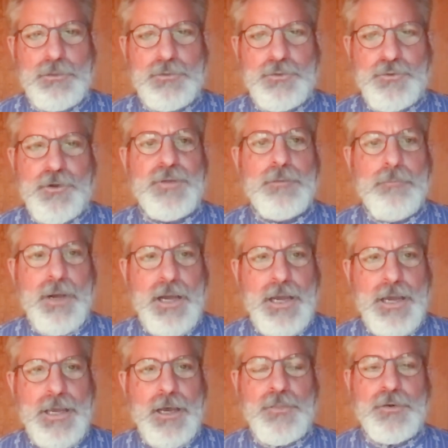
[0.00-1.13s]
driven
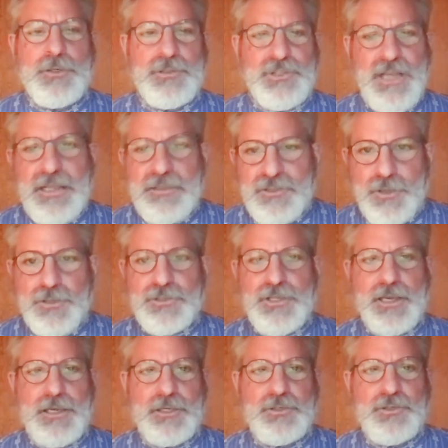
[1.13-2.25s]
by other sensors
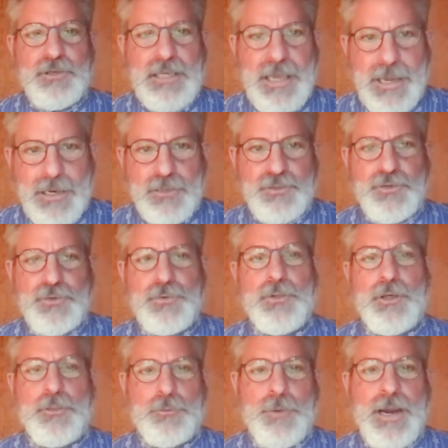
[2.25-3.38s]
that could get it to
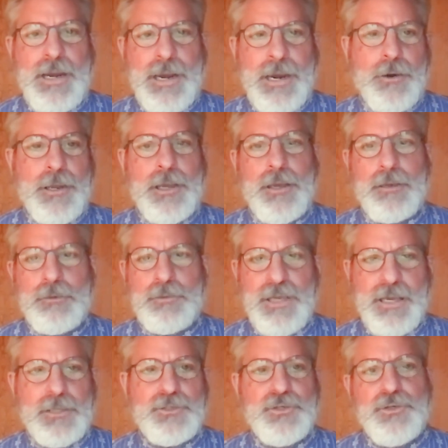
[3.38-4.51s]
the threat area,
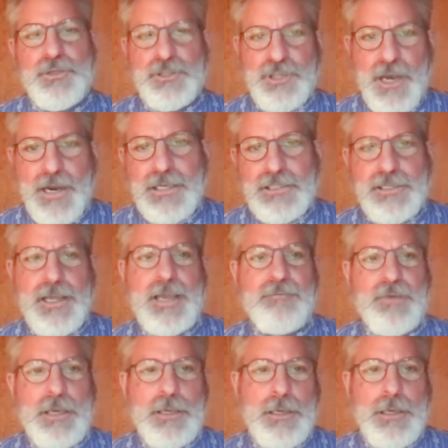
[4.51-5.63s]
get it to the Chinese
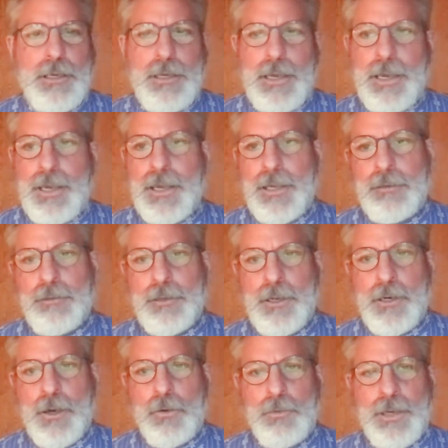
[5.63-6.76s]
Navy, and,
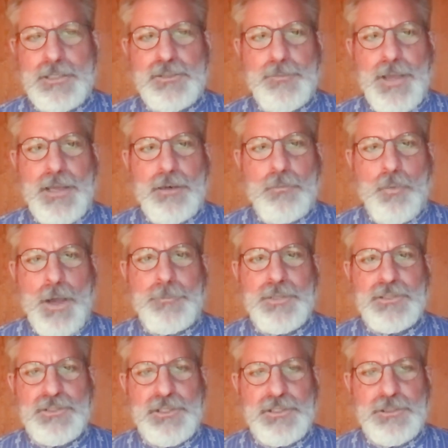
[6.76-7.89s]
you know, expend
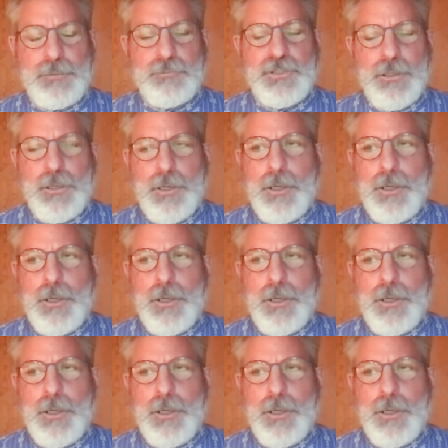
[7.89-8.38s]
weapon systems.